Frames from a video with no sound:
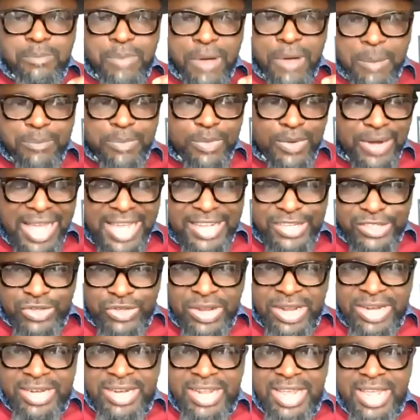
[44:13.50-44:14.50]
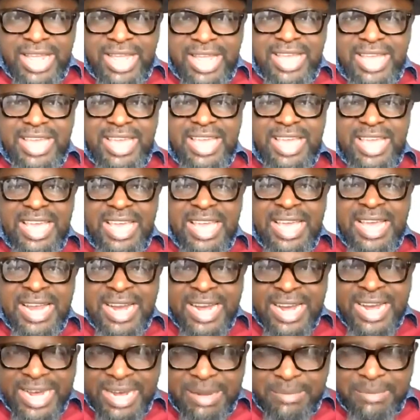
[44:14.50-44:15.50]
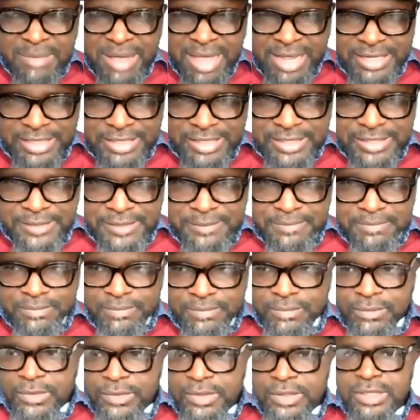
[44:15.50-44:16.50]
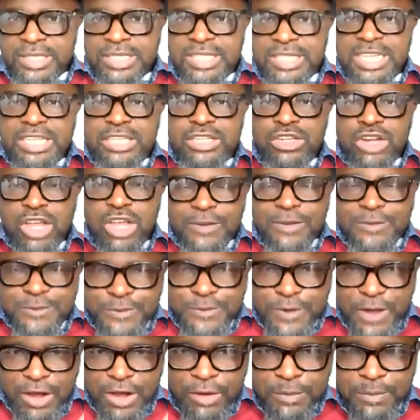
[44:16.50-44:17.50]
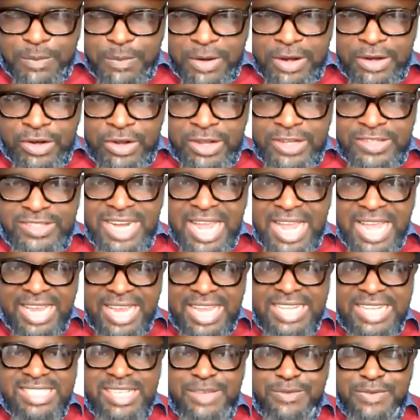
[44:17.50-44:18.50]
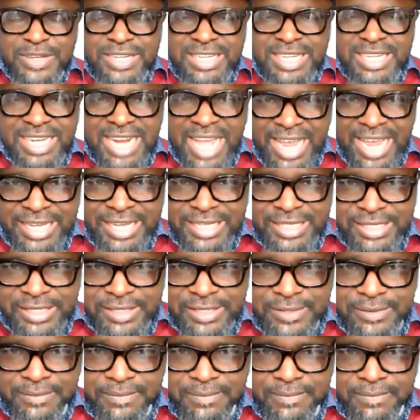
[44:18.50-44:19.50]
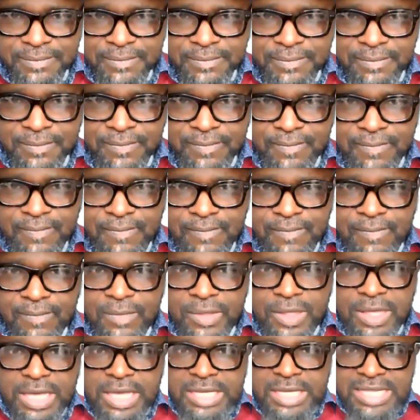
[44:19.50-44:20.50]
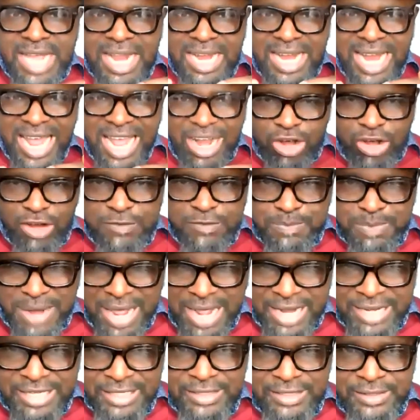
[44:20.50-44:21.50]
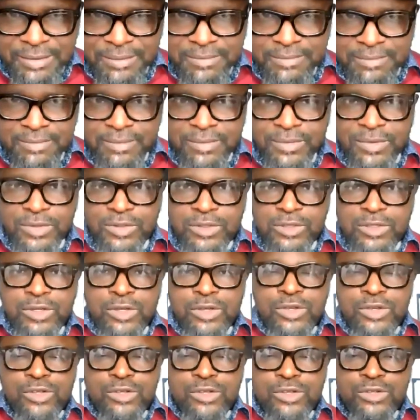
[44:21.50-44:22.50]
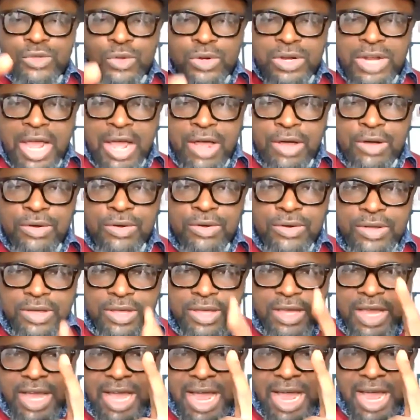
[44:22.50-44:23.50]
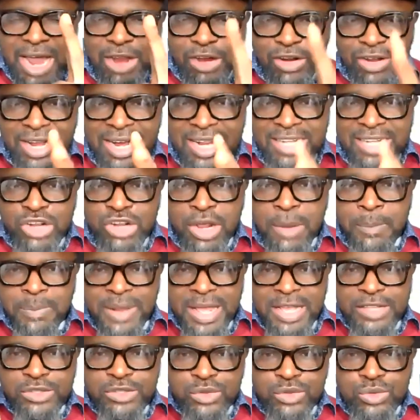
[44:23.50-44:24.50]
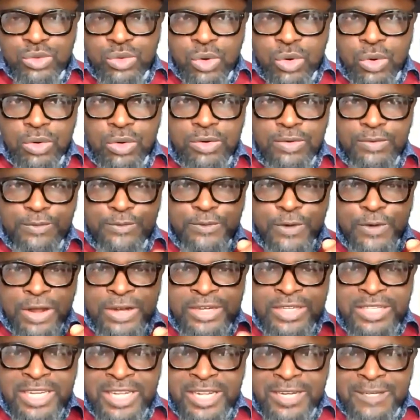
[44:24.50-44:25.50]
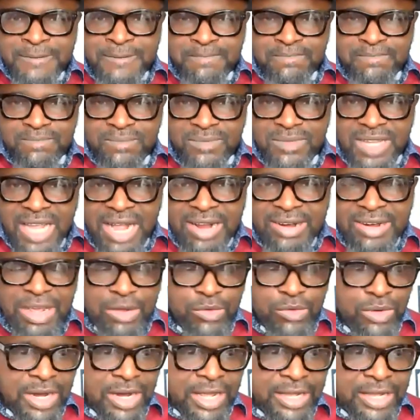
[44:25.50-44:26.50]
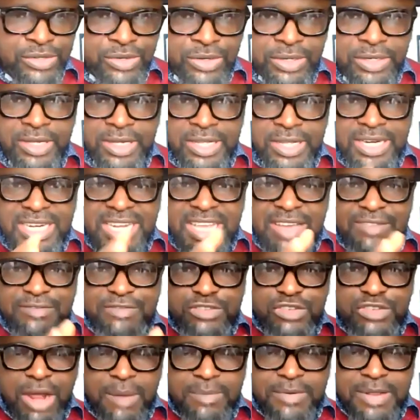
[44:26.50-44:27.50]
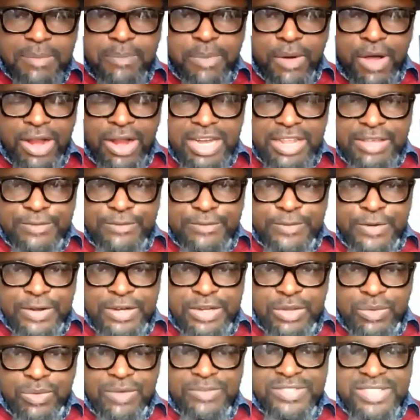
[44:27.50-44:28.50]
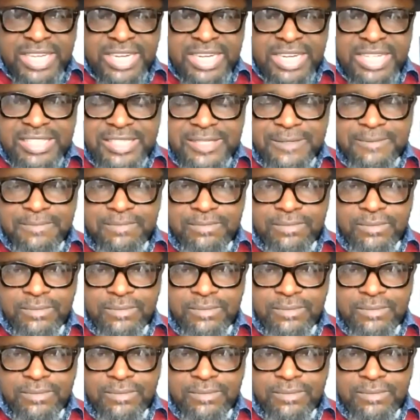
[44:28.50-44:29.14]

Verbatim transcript: Population increment did not fall upon us like a thief in the night. It's a lack of planning. So now, an organization plays two roles funding and regulation. They've dropped the ball in funding. We've seen it.